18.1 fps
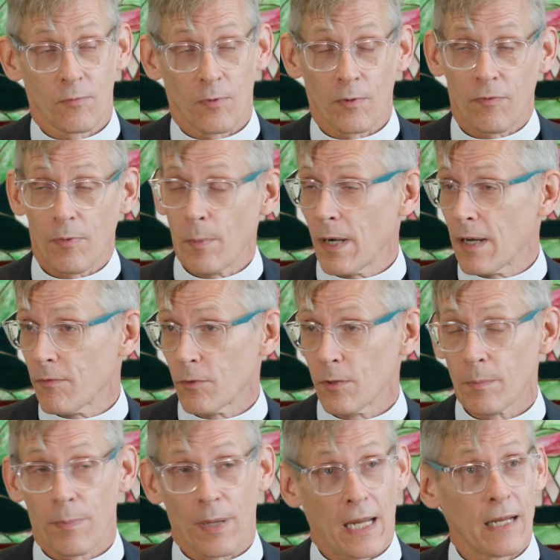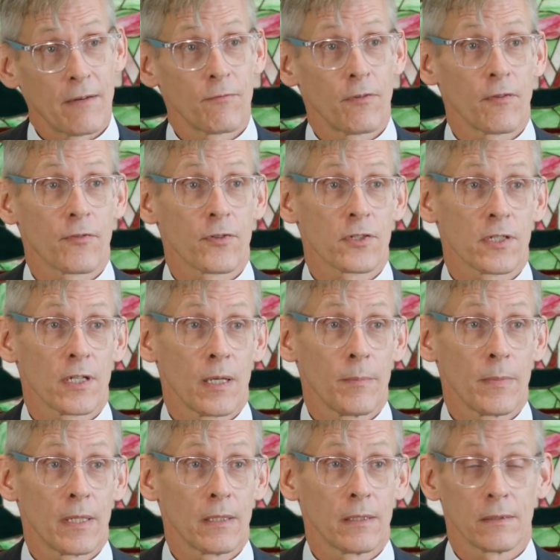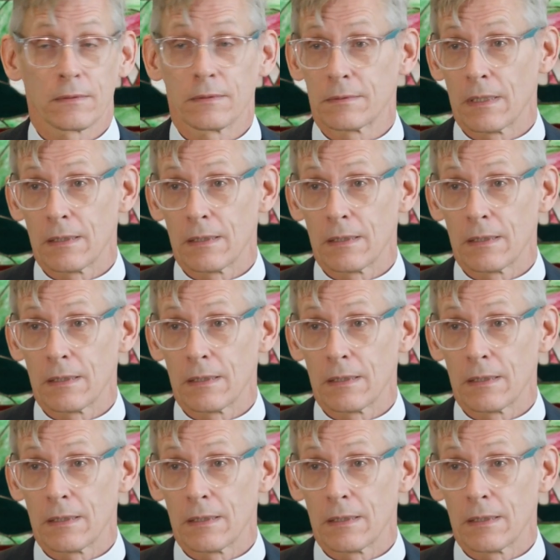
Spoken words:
from what I've heard, painful for some and